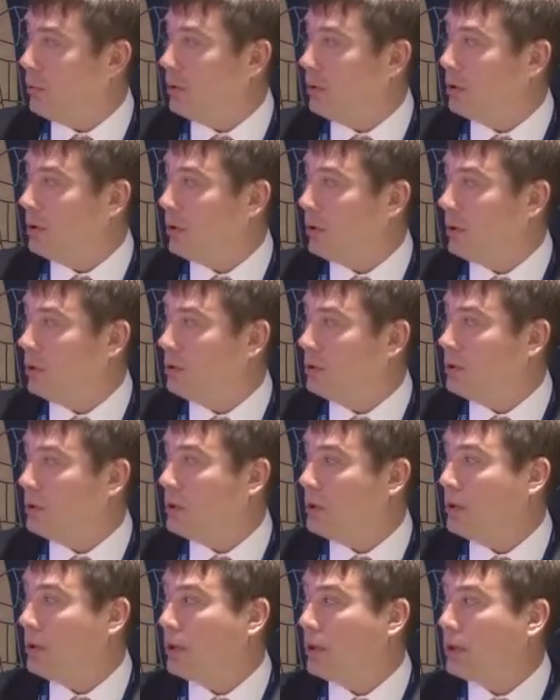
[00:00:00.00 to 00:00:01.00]
You
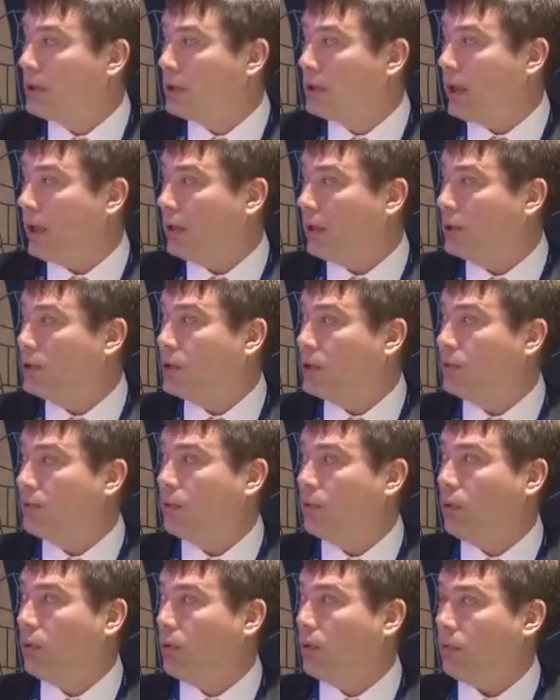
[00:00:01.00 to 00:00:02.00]
see sinus is
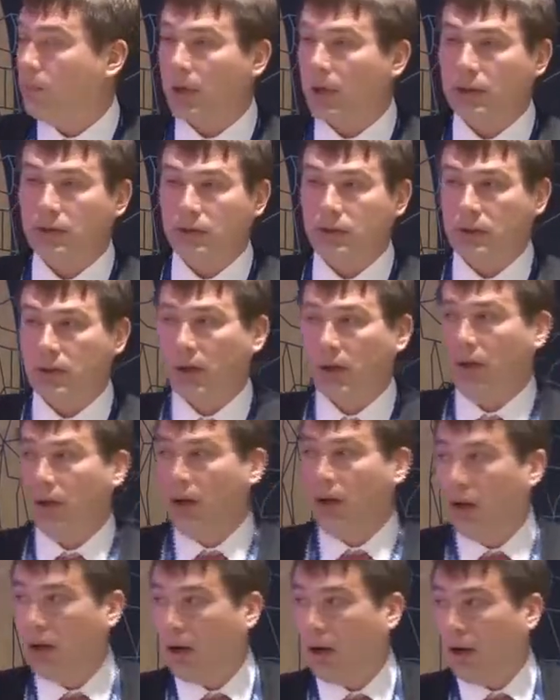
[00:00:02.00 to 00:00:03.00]
full of pus.
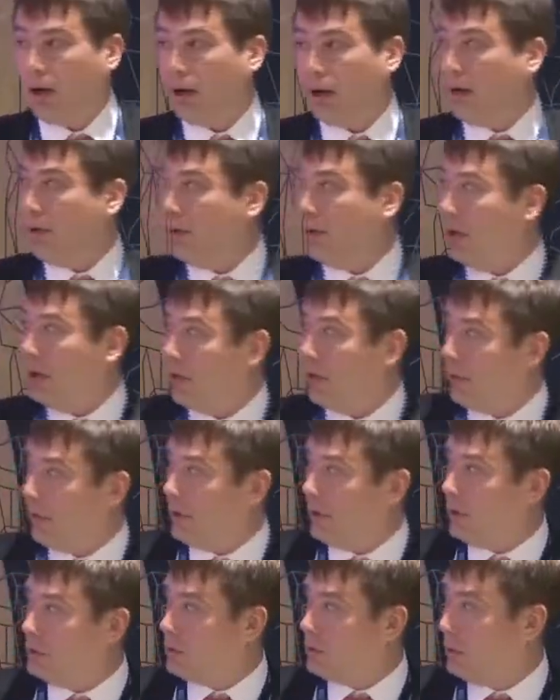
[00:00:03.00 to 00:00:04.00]
I think
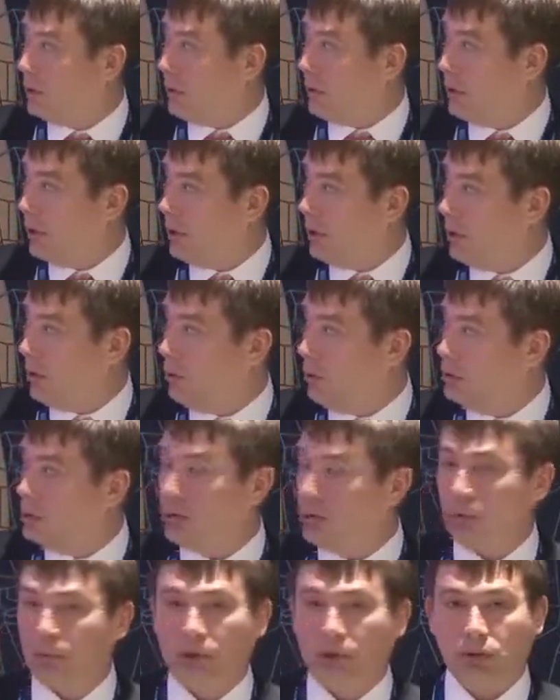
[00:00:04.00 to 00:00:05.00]
this
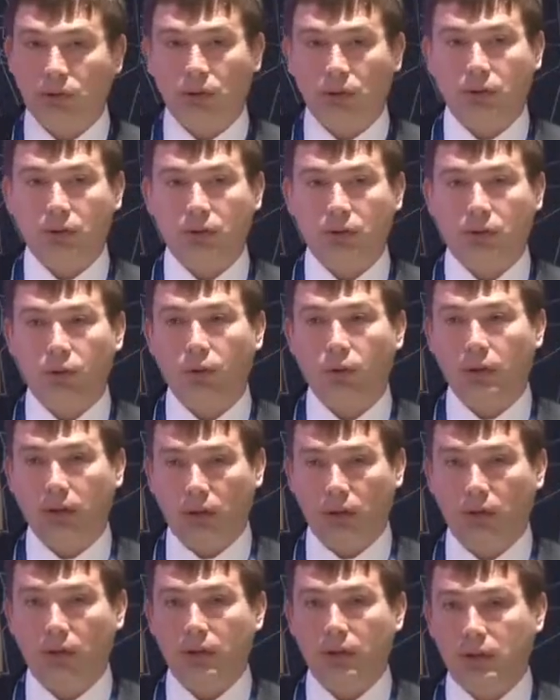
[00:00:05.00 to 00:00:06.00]
ostium is also
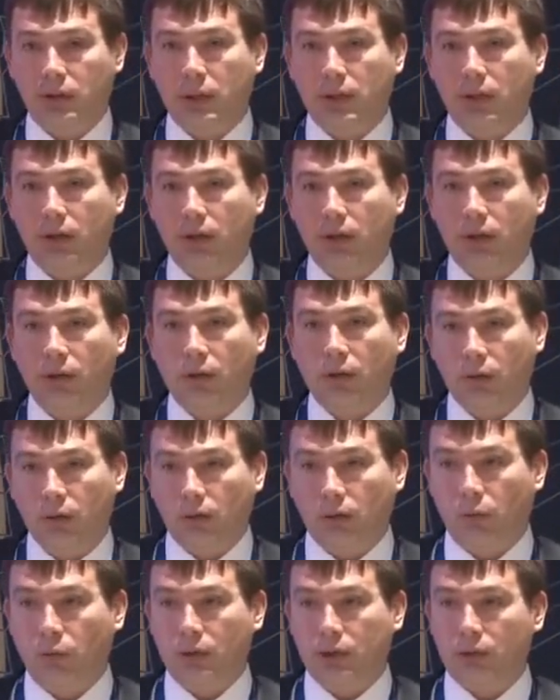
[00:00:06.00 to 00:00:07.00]
anodid cell,
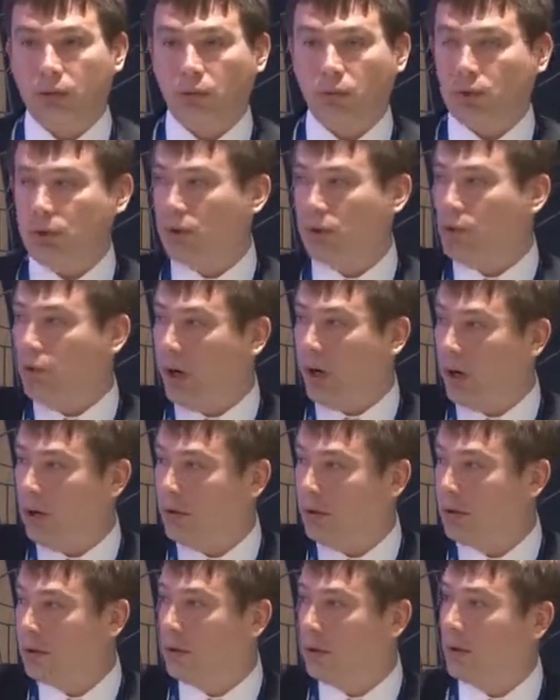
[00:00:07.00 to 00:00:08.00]
which was
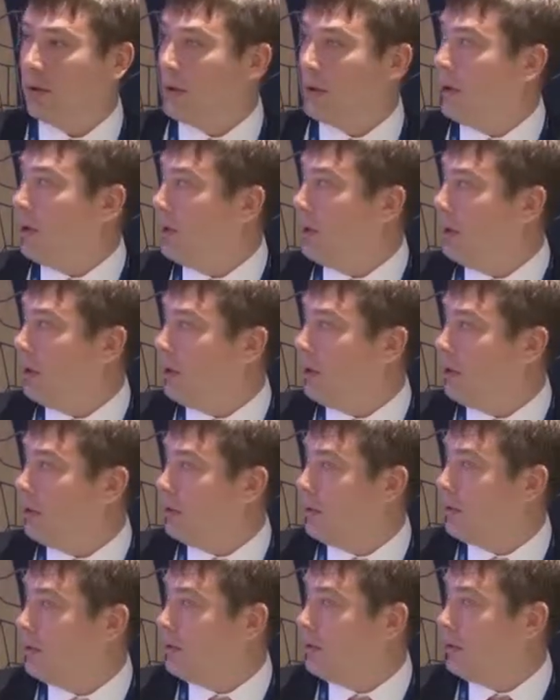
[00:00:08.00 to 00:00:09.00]
drained
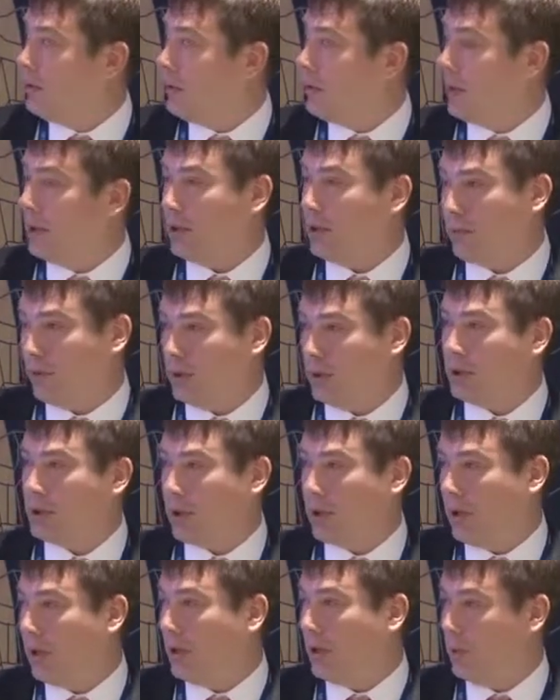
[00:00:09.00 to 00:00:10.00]

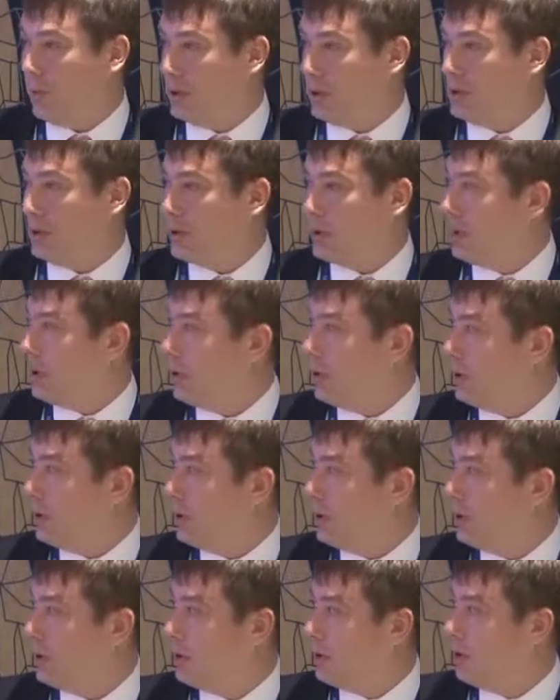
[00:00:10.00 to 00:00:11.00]
artificially with
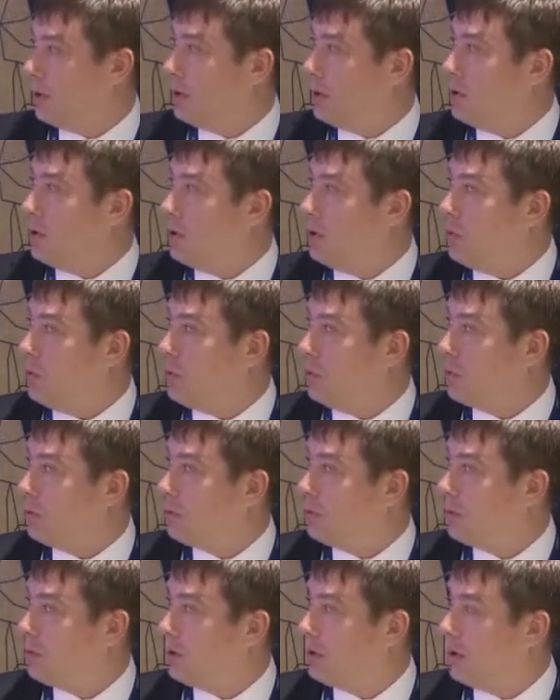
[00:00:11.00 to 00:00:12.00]

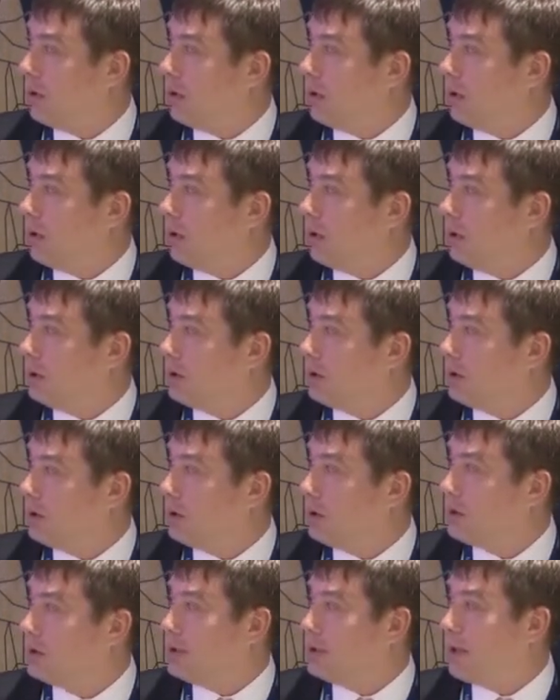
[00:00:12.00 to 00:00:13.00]
new
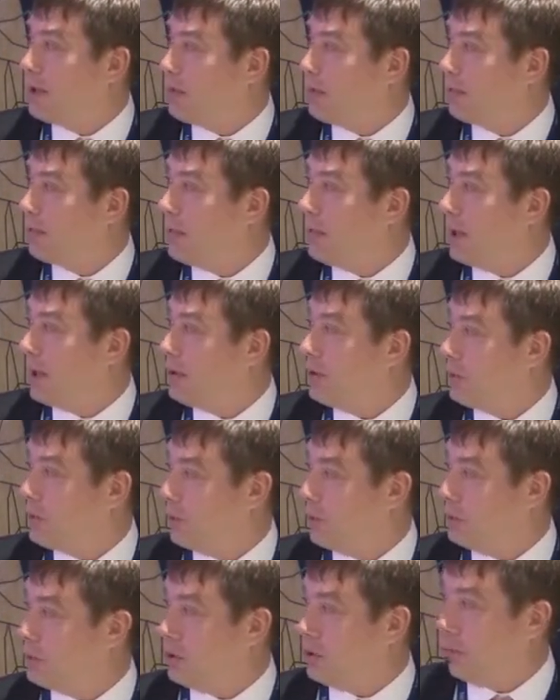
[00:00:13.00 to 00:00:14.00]
self-made
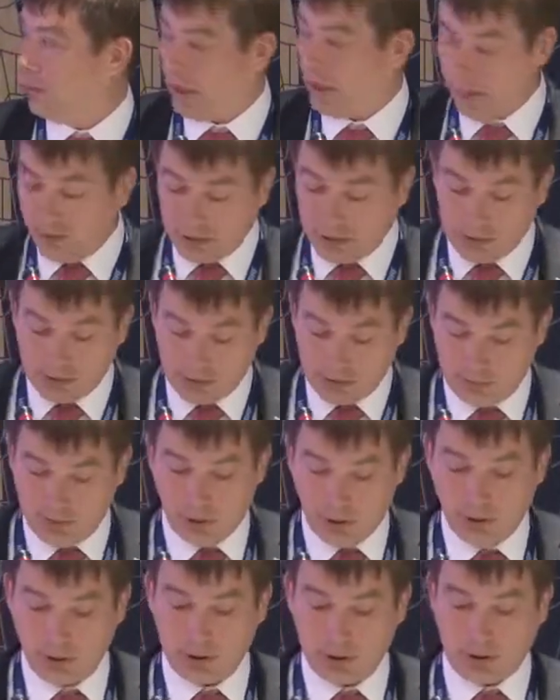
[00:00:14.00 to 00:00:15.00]
ostium, and this is
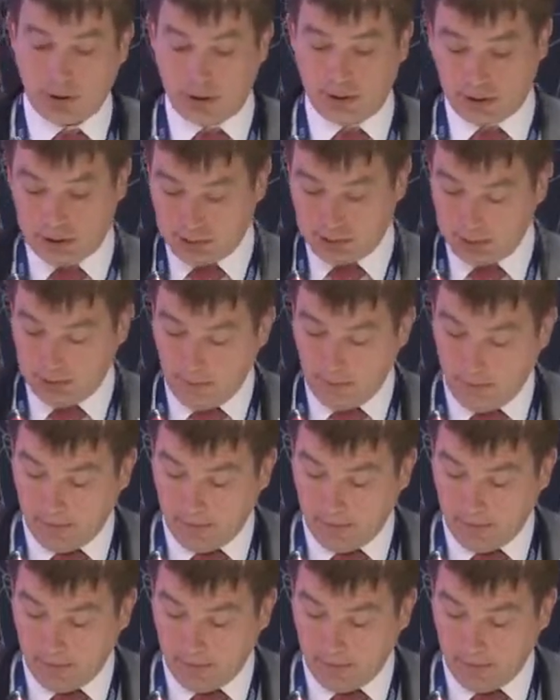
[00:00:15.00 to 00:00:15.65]
sphenoid sinus.